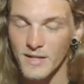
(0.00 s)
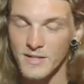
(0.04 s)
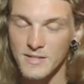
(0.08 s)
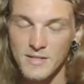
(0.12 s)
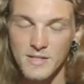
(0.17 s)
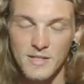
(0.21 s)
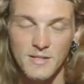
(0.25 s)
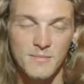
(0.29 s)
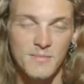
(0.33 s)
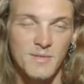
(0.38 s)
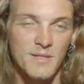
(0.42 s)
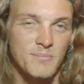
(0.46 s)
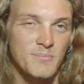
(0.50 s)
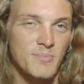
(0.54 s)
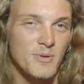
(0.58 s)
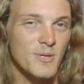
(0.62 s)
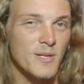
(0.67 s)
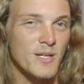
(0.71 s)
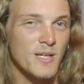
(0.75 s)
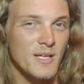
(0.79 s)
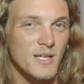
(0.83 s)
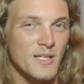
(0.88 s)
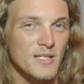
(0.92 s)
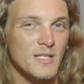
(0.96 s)
That's going to be
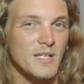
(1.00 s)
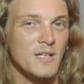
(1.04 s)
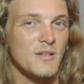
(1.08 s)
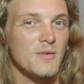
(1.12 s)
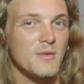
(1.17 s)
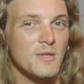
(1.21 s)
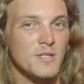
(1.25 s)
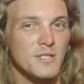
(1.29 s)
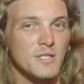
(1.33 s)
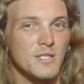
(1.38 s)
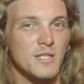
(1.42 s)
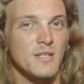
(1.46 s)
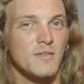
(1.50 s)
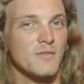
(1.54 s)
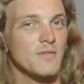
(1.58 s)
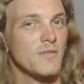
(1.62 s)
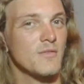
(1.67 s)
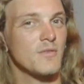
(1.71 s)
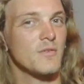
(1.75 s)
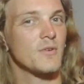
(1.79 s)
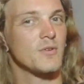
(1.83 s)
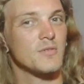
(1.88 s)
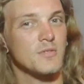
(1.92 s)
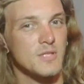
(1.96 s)
pretty easy to
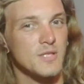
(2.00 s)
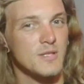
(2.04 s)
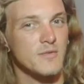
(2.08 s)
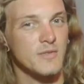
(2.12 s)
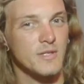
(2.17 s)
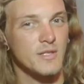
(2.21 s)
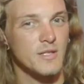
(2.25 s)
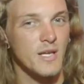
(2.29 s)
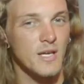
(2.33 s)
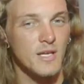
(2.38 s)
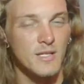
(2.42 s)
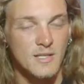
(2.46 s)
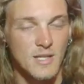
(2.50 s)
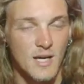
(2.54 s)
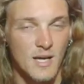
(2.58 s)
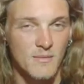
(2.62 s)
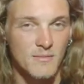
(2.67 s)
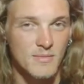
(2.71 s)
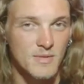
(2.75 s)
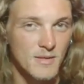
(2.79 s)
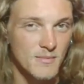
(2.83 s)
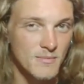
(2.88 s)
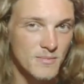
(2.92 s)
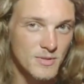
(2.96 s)
achieve if you're achieving
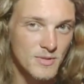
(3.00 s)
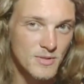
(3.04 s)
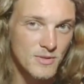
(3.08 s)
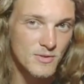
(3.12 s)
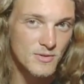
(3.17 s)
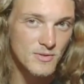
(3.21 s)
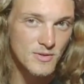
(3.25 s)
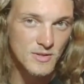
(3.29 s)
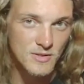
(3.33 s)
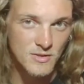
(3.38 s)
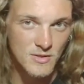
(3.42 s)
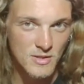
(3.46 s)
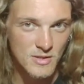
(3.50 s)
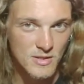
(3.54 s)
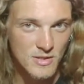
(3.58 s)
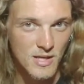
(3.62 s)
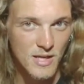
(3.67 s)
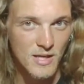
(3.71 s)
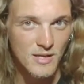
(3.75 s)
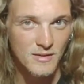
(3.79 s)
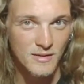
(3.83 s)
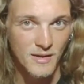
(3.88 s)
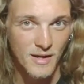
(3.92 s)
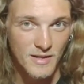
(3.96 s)
daytime temperatures and
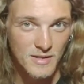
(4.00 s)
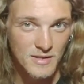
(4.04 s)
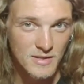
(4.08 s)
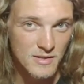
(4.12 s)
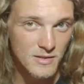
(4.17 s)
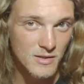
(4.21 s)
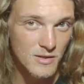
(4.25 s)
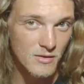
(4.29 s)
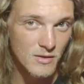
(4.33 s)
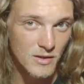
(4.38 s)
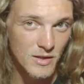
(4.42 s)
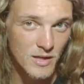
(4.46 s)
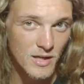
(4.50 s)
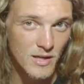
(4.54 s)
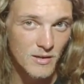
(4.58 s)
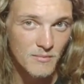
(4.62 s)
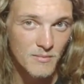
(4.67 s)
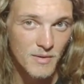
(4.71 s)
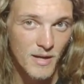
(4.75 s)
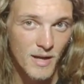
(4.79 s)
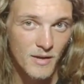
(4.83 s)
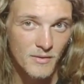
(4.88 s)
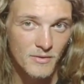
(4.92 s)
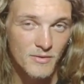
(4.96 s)
just letting that slowly
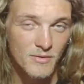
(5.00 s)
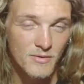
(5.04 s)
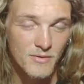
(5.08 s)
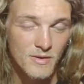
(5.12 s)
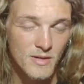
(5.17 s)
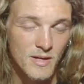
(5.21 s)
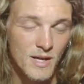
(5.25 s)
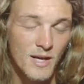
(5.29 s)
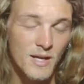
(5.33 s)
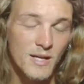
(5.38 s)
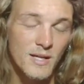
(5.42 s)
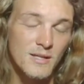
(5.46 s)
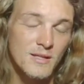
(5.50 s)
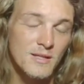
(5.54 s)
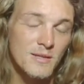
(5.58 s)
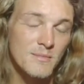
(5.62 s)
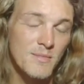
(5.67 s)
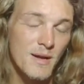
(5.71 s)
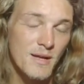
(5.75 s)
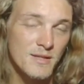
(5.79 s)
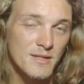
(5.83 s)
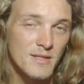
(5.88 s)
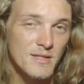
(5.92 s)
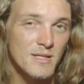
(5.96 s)
come down through the night, and
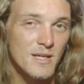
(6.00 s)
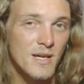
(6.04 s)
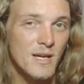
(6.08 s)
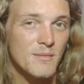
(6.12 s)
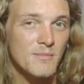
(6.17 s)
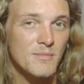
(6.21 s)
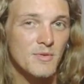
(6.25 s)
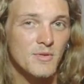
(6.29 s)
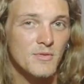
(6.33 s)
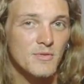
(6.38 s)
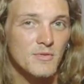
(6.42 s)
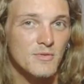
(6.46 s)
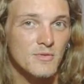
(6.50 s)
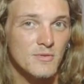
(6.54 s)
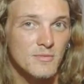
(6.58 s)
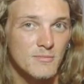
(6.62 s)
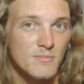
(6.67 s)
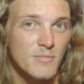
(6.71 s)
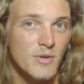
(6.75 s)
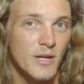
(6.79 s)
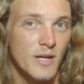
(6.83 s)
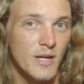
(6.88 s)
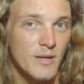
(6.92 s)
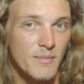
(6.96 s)
then about the time you're
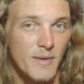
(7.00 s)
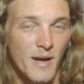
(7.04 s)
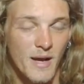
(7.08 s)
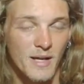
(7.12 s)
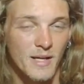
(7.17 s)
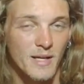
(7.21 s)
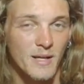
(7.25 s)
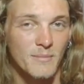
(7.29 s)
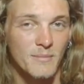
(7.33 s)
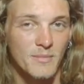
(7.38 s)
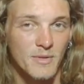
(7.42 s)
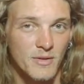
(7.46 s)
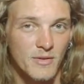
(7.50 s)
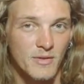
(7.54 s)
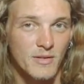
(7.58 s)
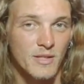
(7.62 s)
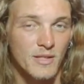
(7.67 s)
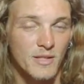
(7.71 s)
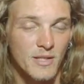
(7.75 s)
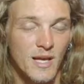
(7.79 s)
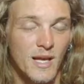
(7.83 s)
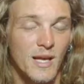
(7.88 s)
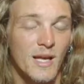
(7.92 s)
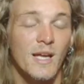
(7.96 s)
bringing it back up
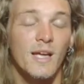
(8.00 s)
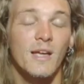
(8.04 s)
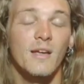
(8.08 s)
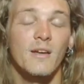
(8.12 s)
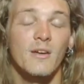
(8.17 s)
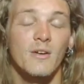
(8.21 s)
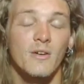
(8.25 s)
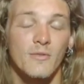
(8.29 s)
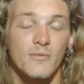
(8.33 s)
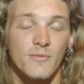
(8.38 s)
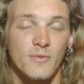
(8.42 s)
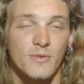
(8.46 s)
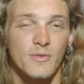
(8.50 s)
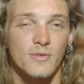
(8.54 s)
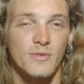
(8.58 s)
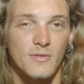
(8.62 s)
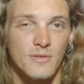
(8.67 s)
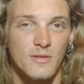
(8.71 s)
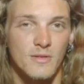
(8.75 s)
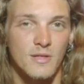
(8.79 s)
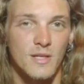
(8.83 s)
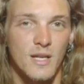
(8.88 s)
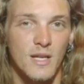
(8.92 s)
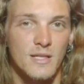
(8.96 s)
during the day, or for
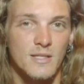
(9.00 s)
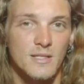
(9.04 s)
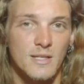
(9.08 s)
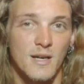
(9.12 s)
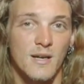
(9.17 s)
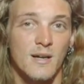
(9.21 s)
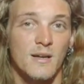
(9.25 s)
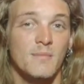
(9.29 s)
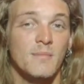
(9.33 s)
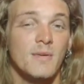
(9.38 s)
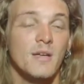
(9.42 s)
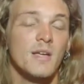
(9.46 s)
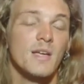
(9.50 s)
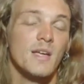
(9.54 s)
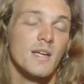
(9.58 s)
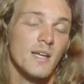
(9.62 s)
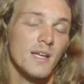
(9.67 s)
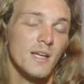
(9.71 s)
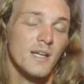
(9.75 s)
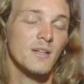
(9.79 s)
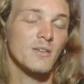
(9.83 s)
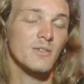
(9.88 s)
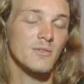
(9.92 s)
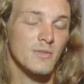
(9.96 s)
the daytime,
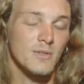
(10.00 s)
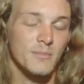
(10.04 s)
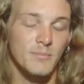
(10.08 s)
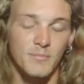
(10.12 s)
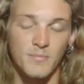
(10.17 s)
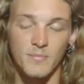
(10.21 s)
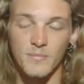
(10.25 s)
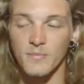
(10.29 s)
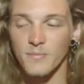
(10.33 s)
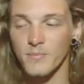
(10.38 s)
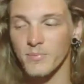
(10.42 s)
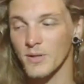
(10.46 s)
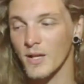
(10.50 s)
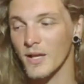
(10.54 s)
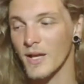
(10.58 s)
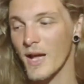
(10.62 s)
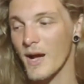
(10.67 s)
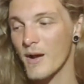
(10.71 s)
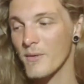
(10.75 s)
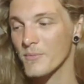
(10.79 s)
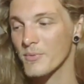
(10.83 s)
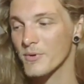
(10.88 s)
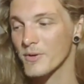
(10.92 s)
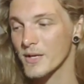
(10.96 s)
it'll
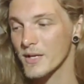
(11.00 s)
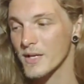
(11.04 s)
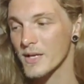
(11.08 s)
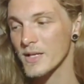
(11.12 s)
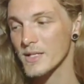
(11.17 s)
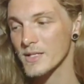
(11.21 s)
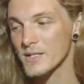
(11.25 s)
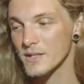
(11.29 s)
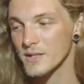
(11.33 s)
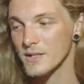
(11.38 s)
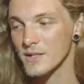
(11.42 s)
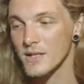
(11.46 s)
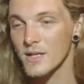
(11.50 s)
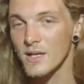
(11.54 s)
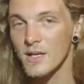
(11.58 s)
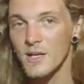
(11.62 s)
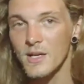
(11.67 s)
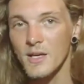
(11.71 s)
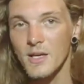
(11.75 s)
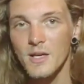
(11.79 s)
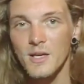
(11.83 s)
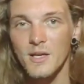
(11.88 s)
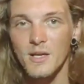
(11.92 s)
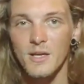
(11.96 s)
play out pretty easily.